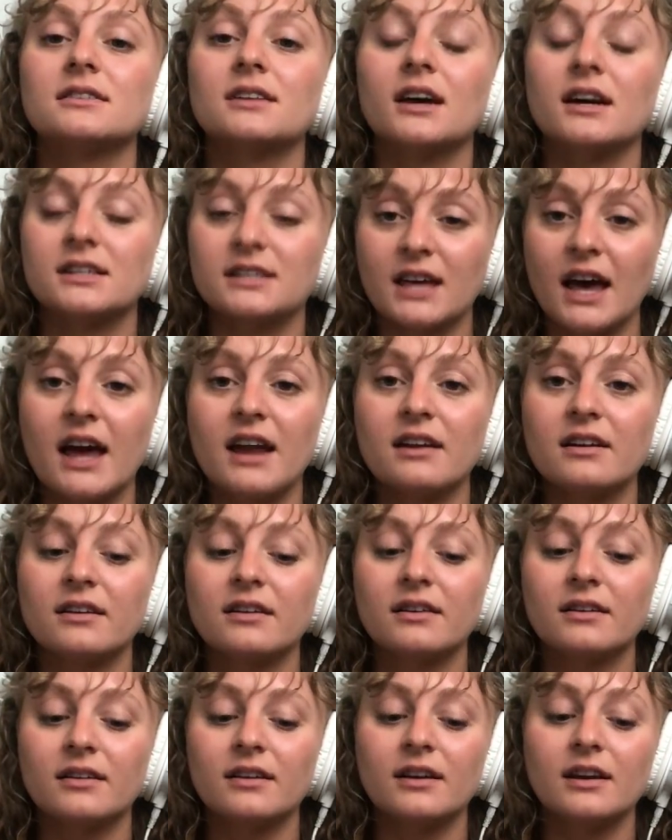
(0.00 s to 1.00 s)
a 10
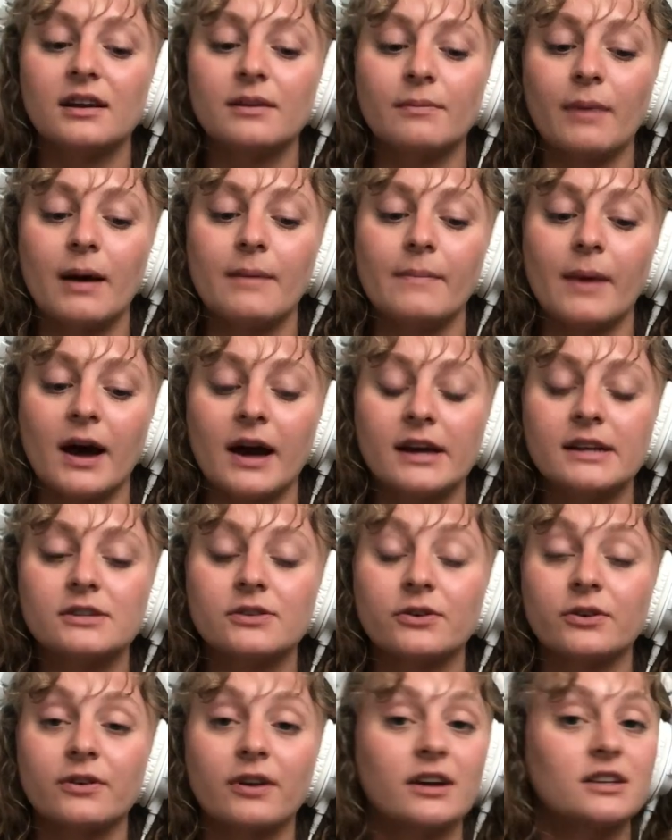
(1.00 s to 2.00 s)
in my mind,
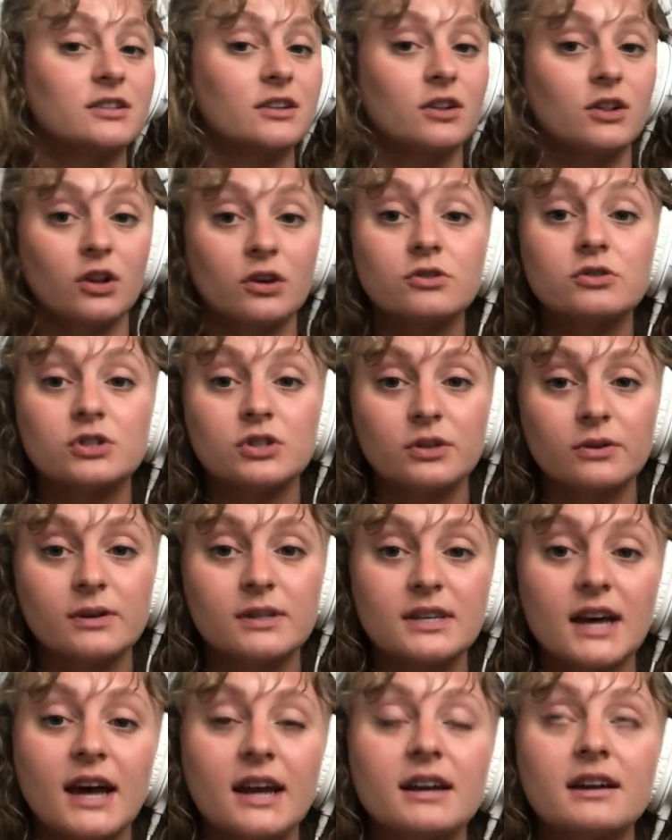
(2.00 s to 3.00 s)
or a close to a
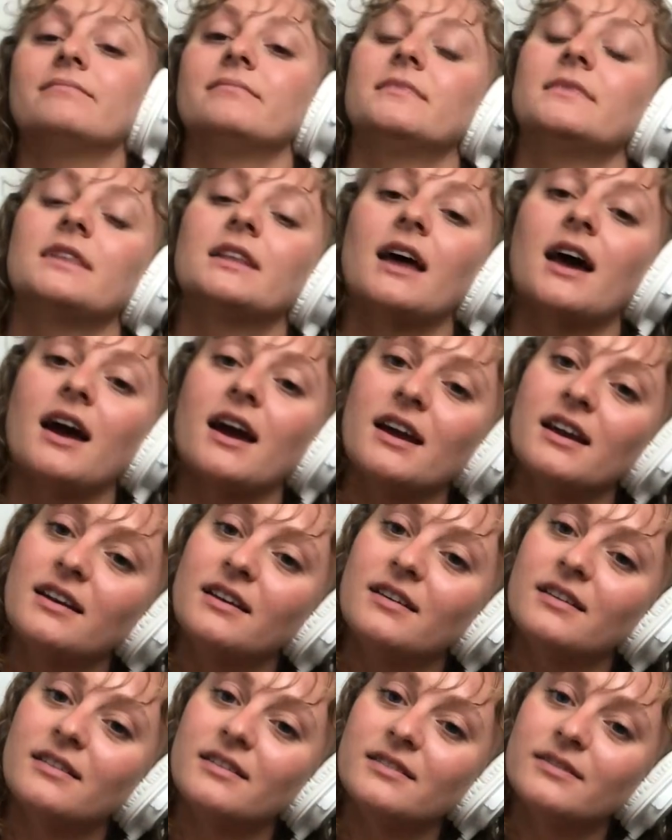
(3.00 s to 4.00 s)
10.
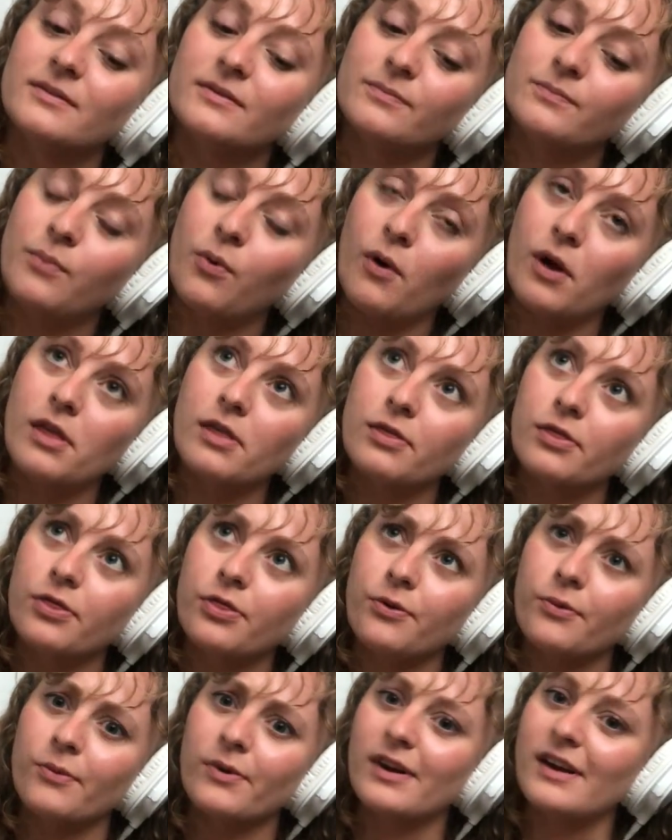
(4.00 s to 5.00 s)

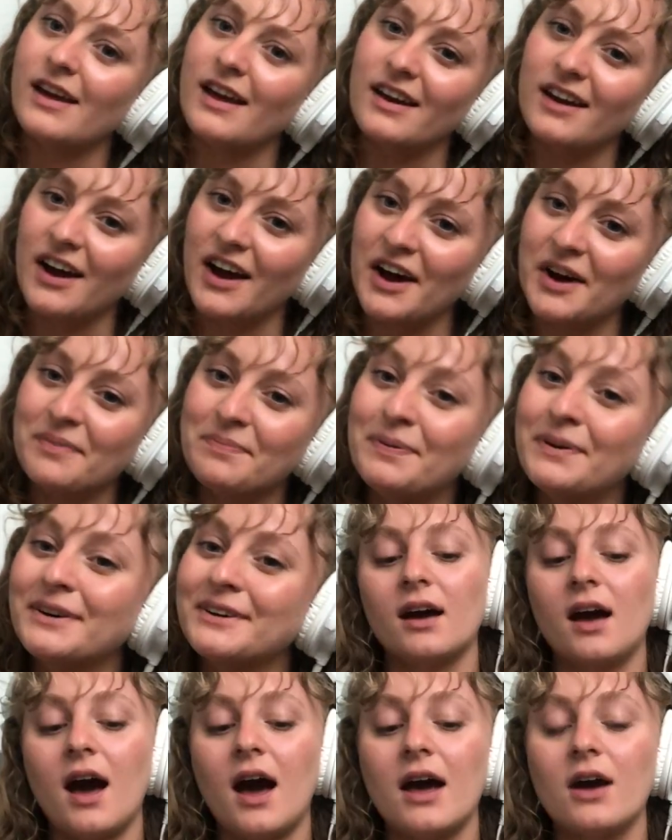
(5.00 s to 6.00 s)
9.3 and up.
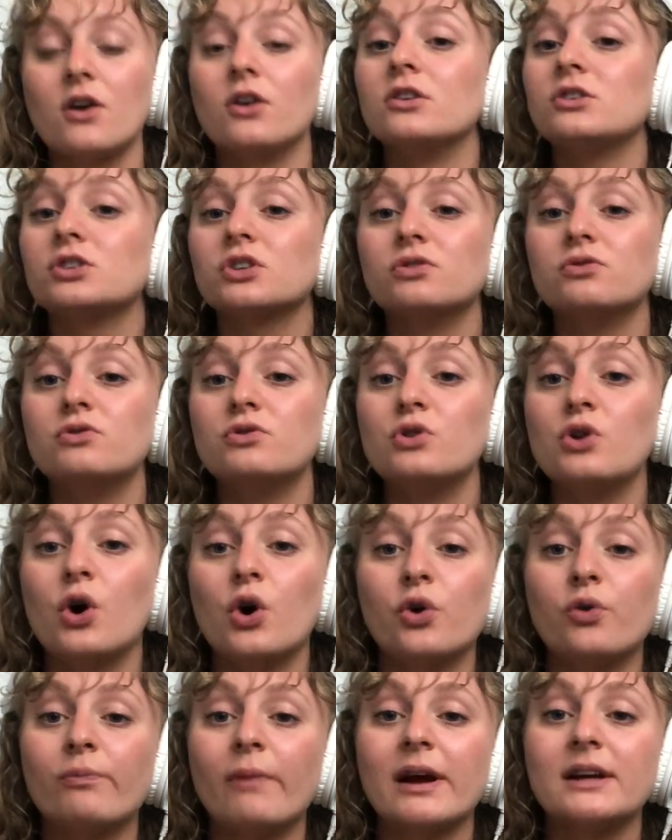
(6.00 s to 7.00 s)
I also
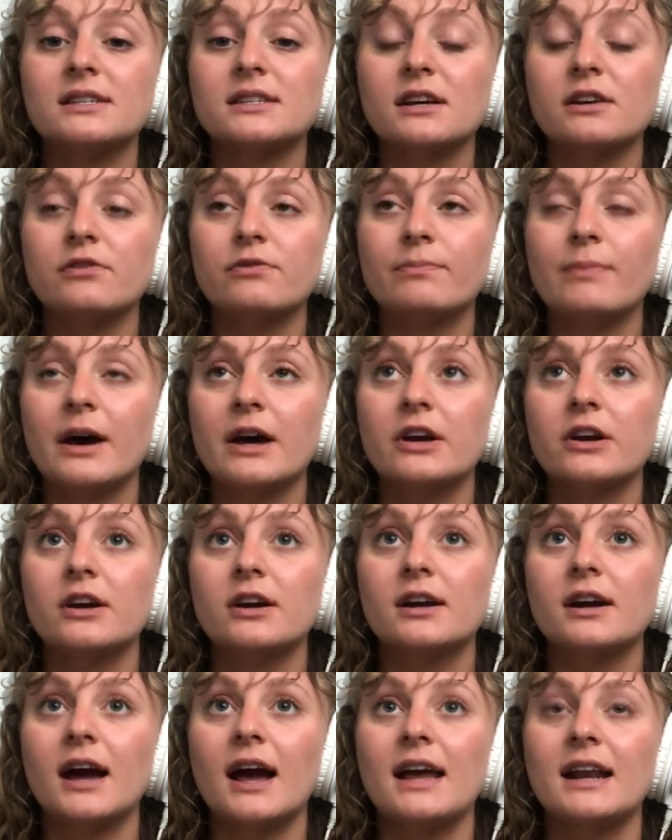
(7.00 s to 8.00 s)
know myself
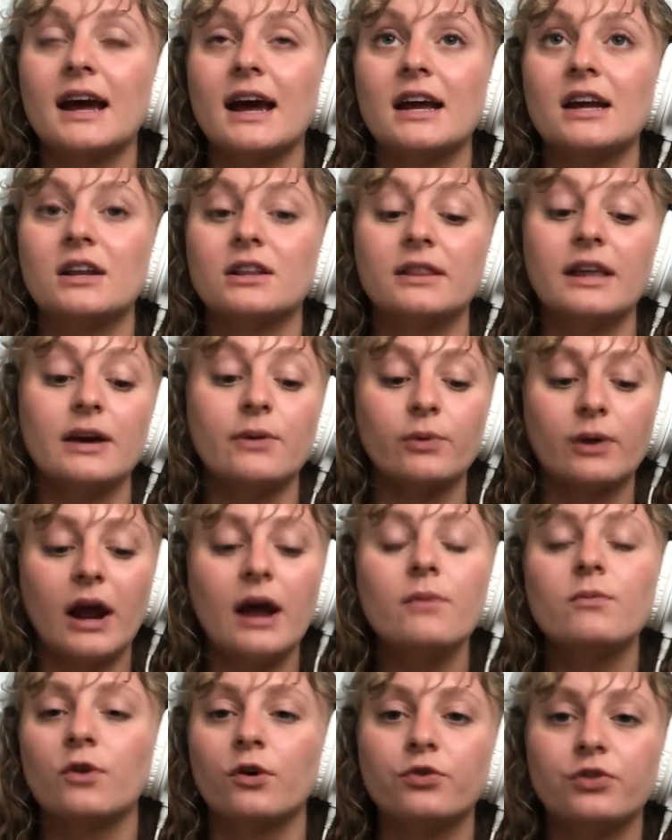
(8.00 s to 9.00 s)
better, and I, like, when I
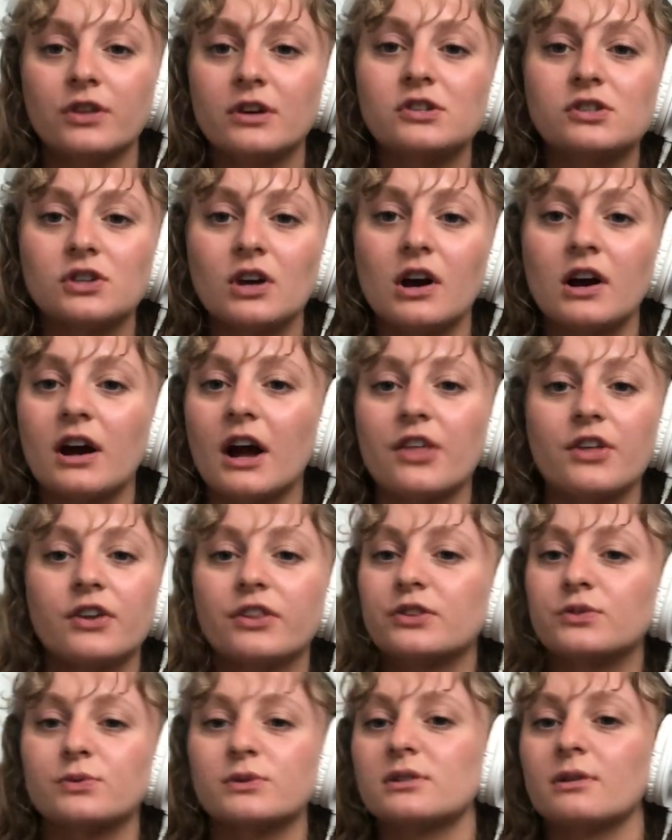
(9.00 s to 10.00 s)
wrote this song, I thought
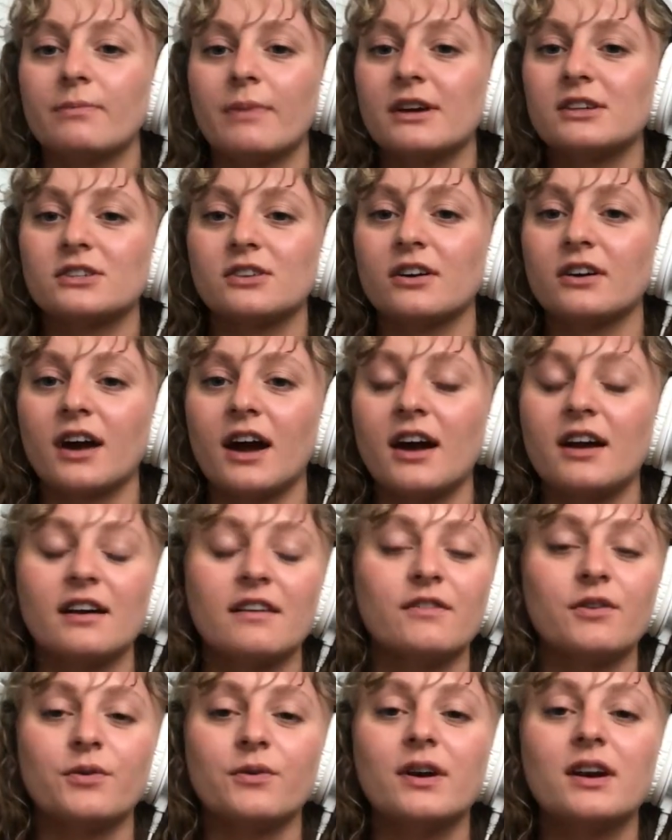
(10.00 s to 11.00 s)
this was the best song I had
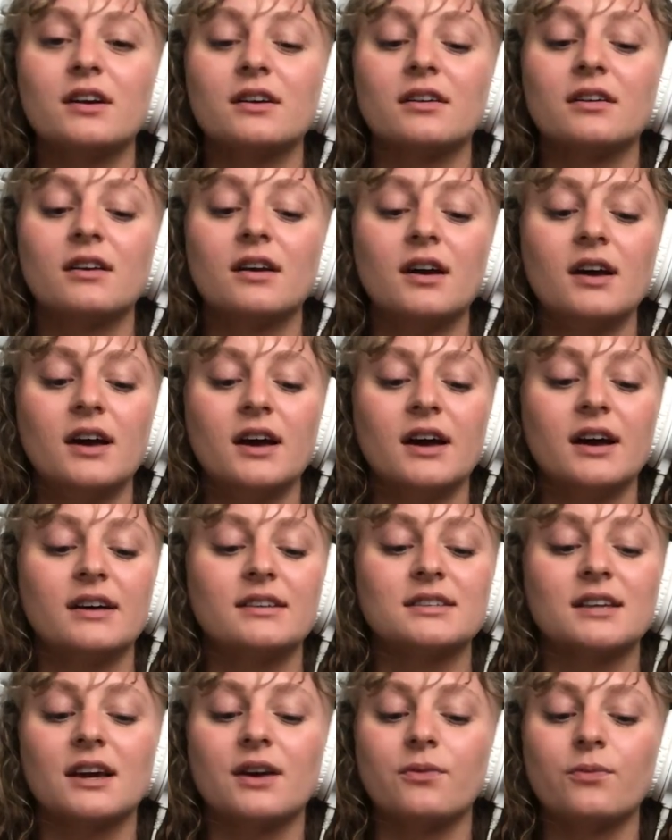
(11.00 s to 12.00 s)
ever written. I
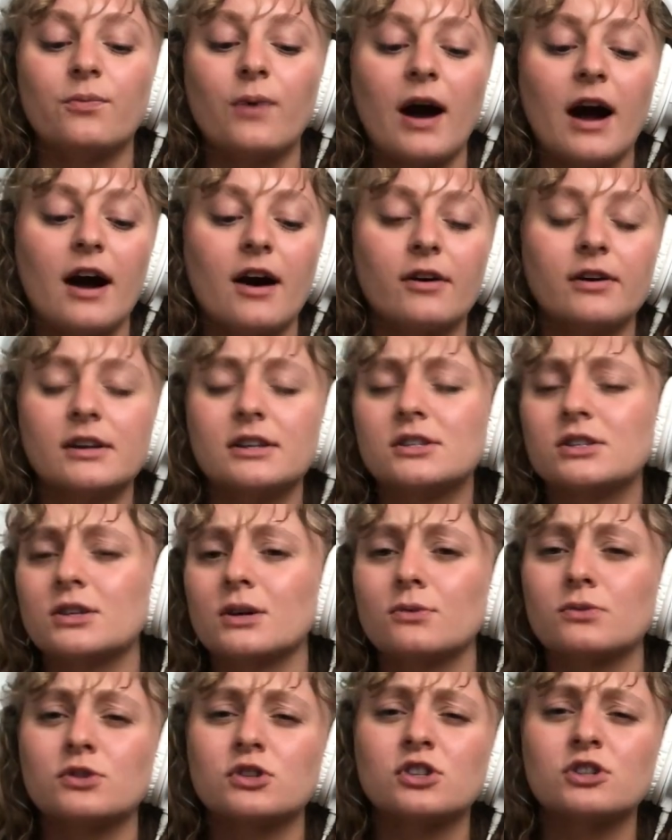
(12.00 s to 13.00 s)
was like, wow, it's so
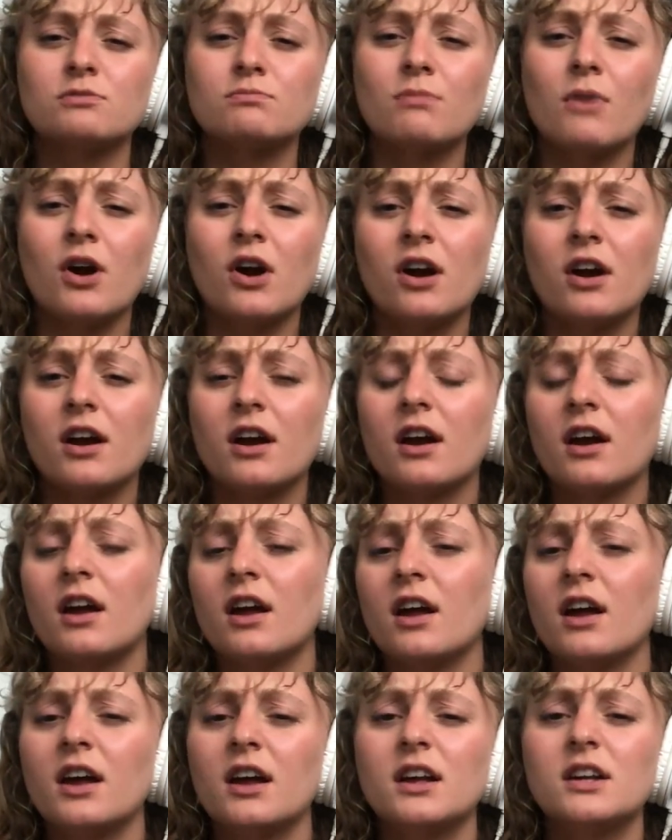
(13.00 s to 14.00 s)
smart,
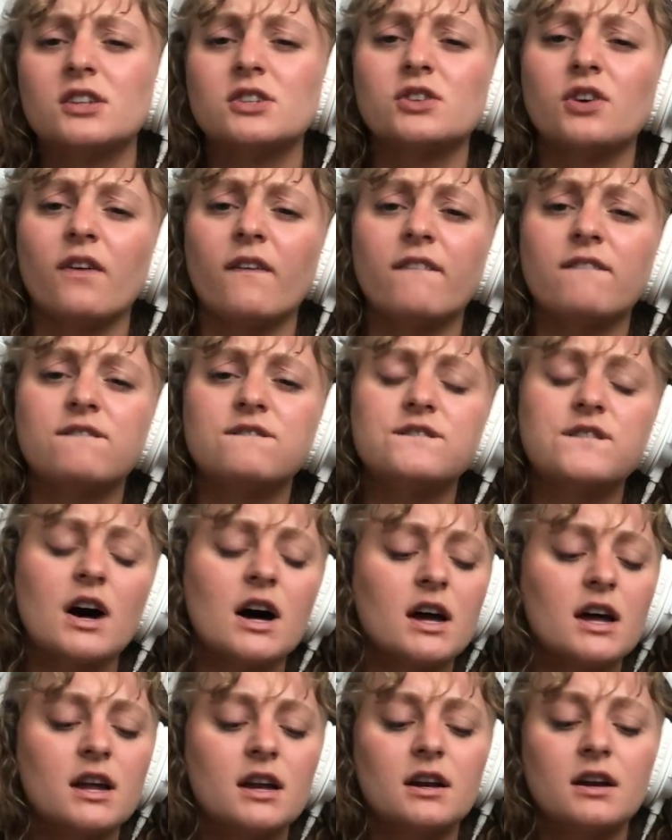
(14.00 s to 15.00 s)
it's so
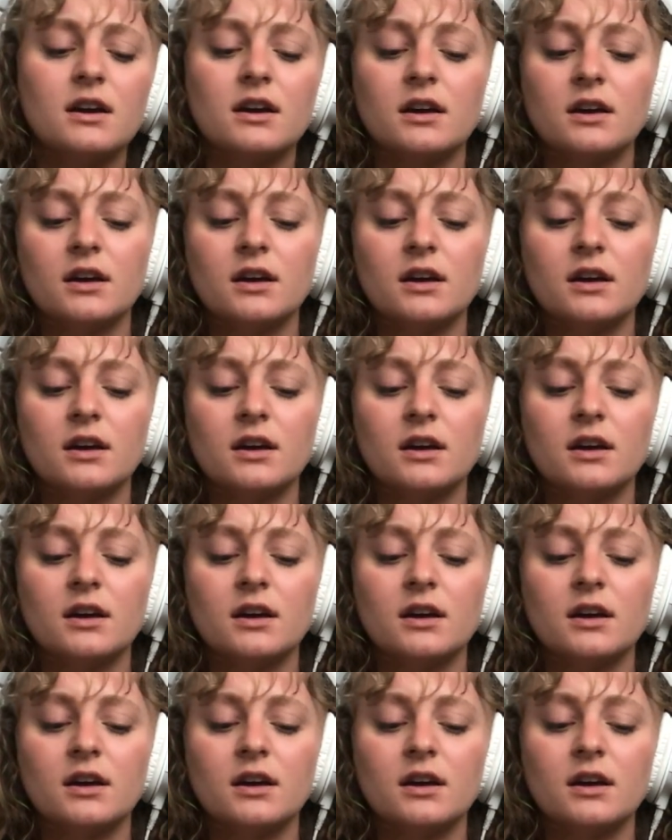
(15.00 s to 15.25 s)
fun,